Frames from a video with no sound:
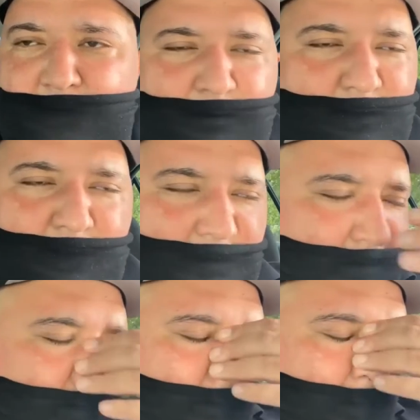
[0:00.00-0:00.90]
I mean,
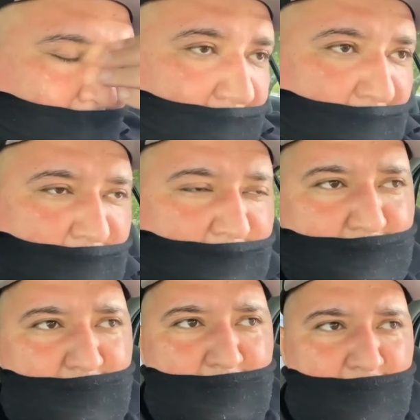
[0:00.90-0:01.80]
I need the
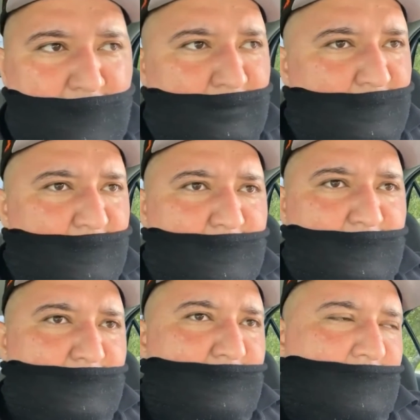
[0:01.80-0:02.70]
alignment. I need
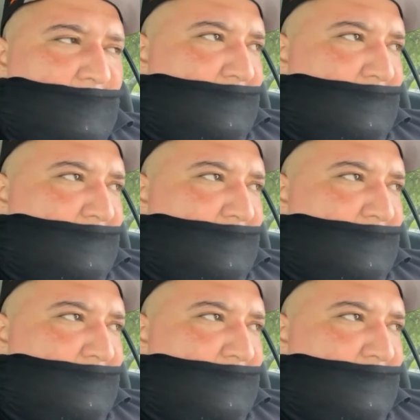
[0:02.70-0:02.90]
all that.